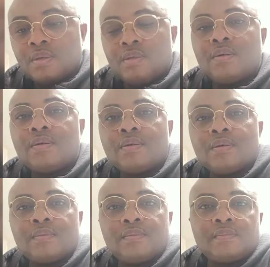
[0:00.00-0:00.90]
You
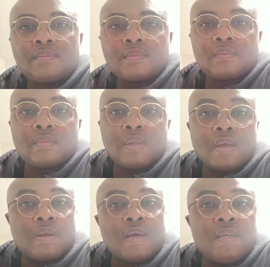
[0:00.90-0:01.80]
know,
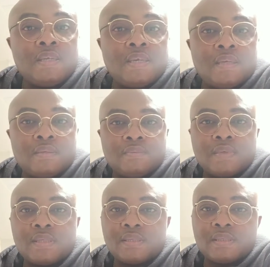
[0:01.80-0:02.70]
our leader,
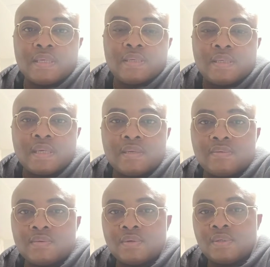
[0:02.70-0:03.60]
Mazen
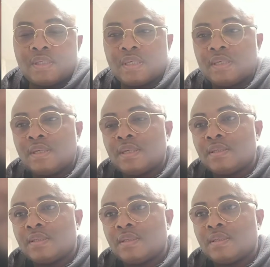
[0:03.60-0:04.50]
Nandekan, once said
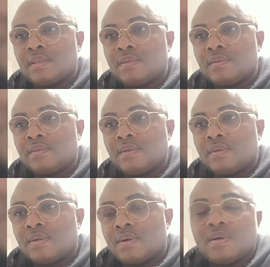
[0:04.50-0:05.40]
that,
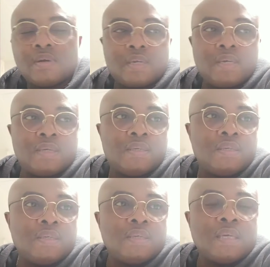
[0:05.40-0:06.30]
or rather,
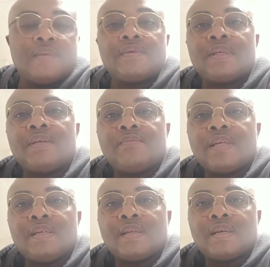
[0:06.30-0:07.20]
have said
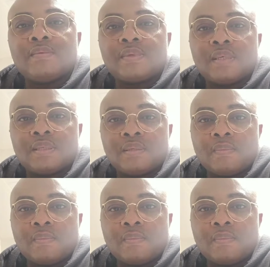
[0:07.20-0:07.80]
many times that,